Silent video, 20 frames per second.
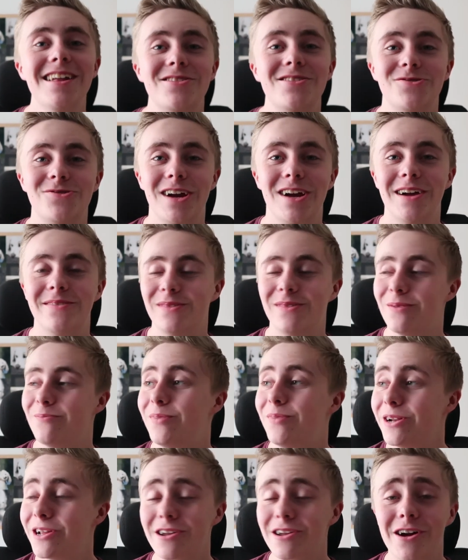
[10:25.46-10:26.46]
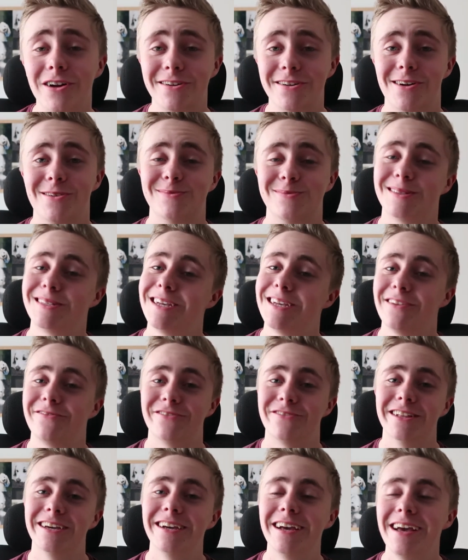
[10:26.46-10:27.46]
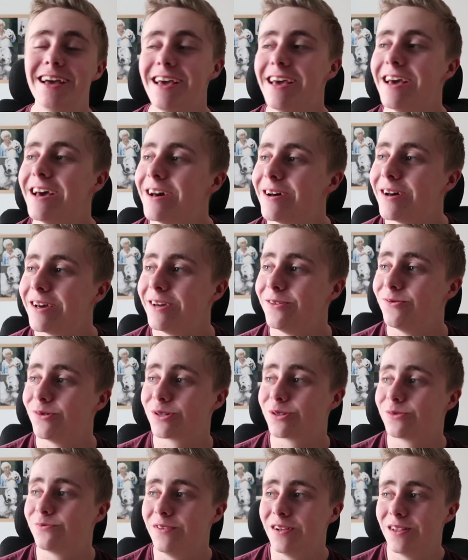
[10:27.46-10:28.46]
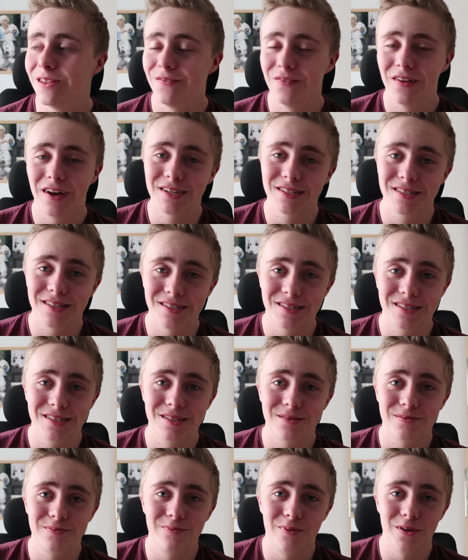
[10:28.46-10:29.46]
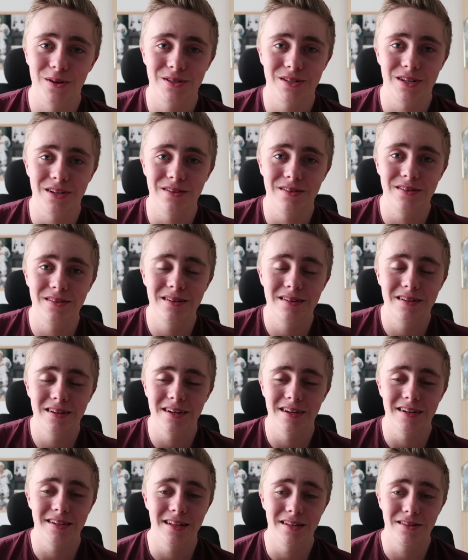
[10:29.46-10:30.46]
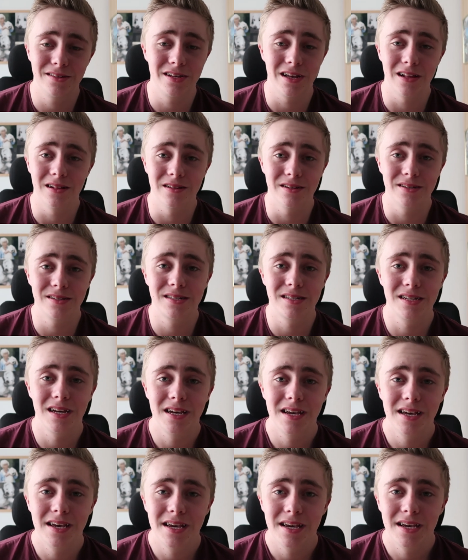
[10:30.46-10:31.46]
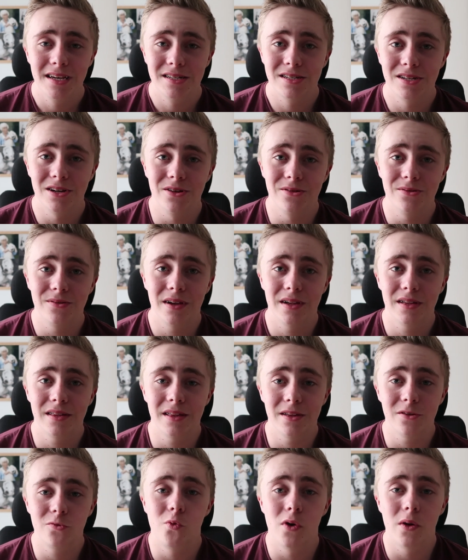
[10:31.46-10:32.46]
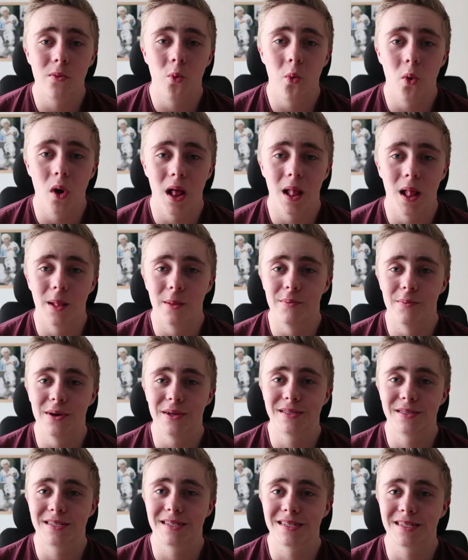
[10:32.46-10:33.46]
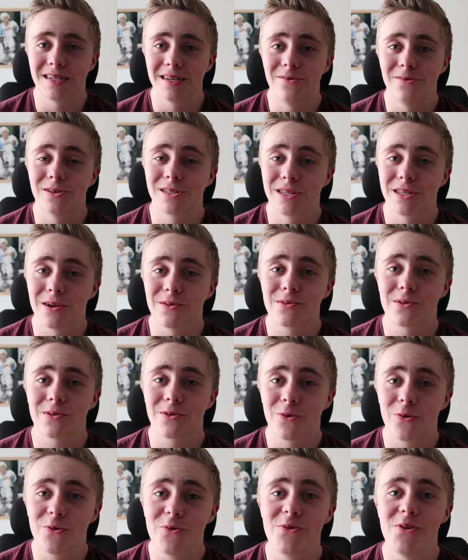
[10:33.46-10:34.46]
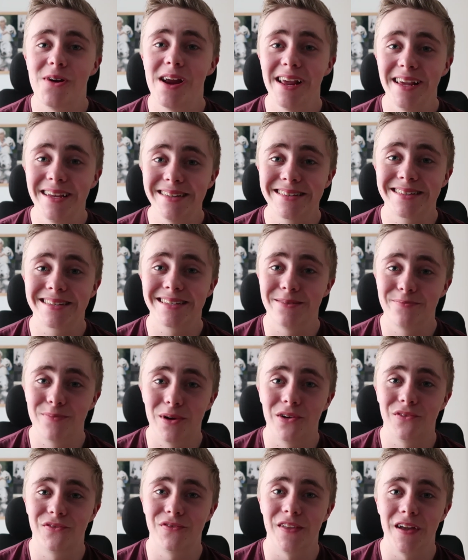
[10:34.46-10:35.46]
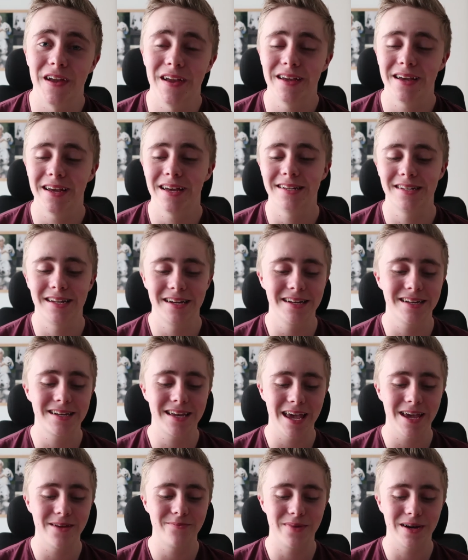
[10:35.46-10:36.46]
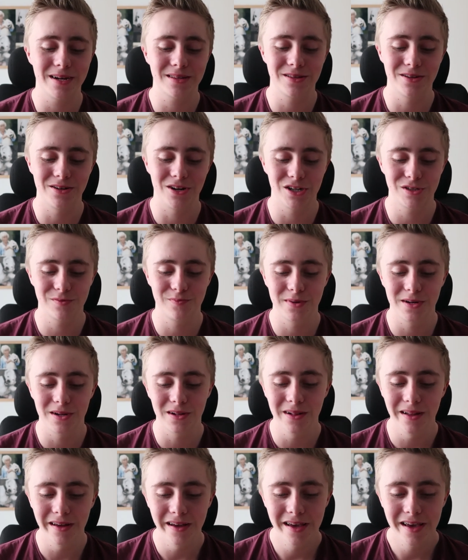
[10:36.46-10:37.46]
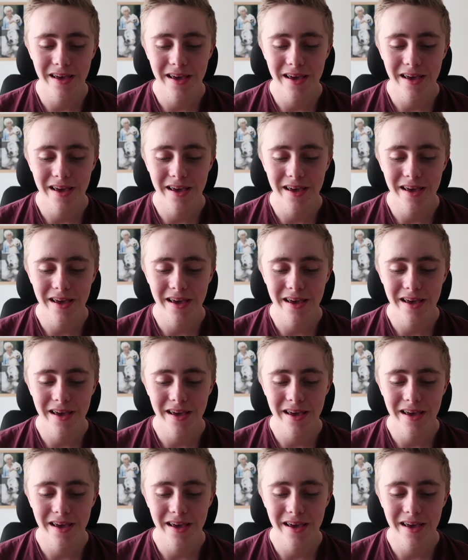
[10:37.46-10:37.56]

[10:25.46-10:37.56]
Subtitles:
to drive them, but they got home safely. He was really nice, this person, they told us. So it went well, but it was a crazy birthday. And then he came back to the hospital